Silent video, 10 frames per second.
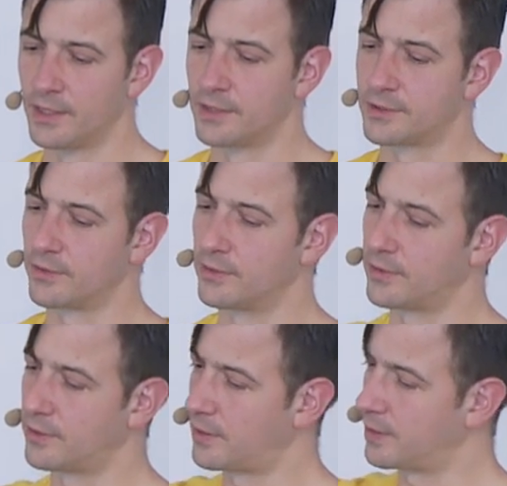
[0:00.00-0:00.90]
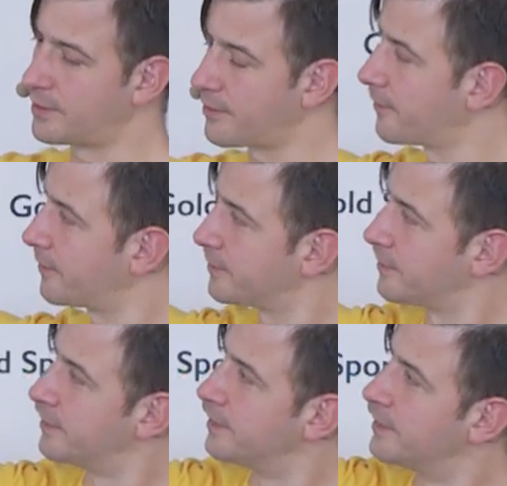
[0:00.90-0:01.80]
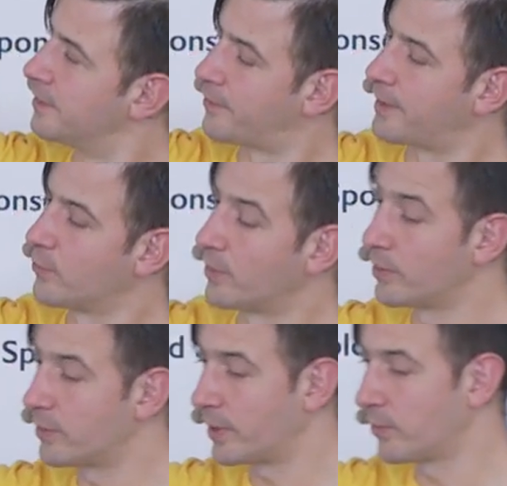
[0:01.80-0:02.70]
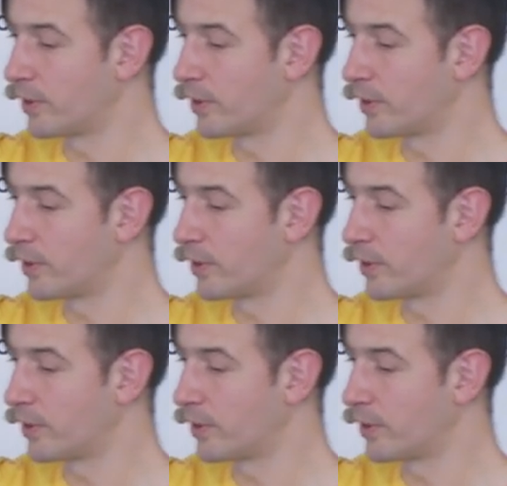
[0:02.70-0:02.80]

So another thing when we're, when